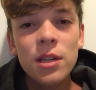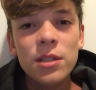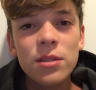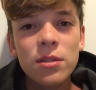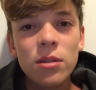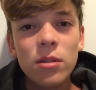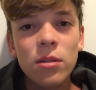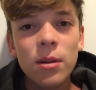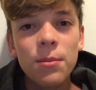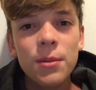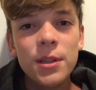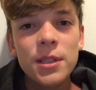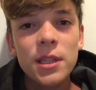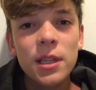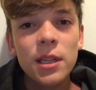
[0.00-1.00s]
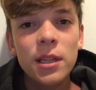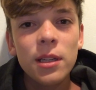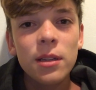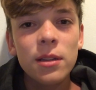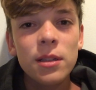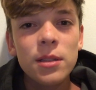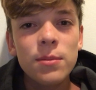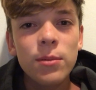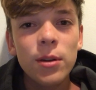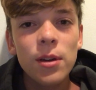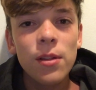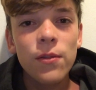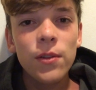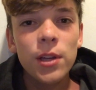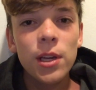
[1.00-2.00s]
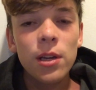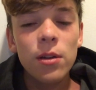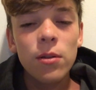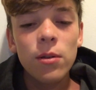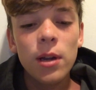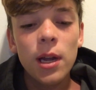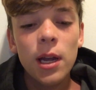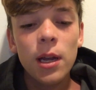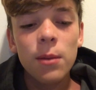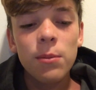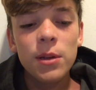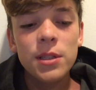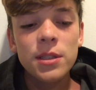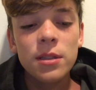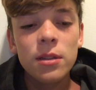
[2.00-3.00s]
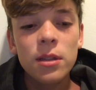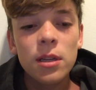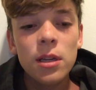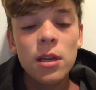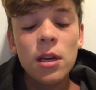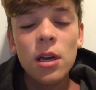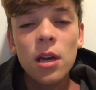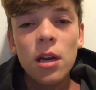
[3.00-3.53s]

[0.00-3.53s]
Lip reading: So I'm retaking this part of the video, and basically